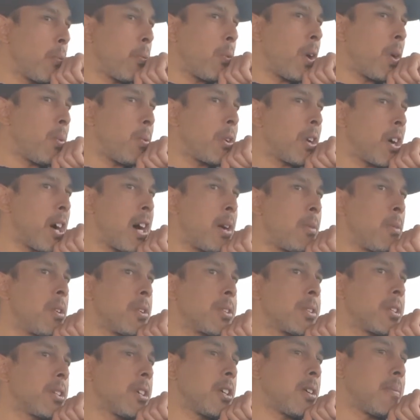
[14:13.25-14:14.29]
What would I want
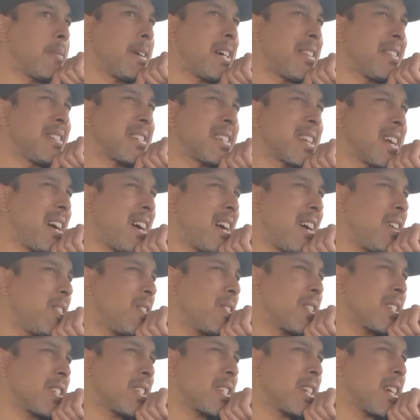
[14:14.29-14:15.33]
to know about this car? I
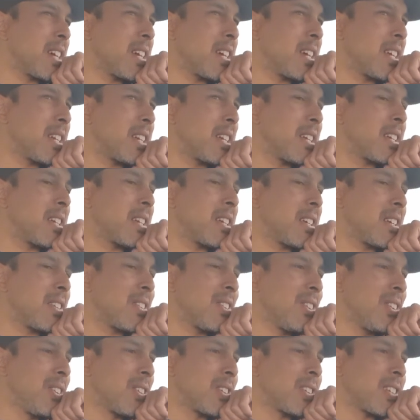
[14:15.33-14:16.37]
would just say,
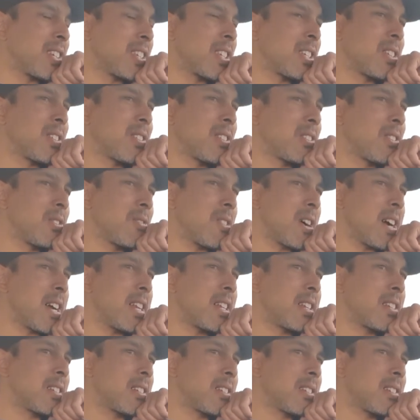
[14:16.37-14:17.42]
look, it's a great
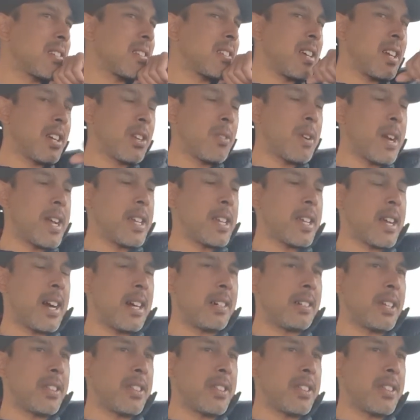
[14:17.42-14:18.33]
car.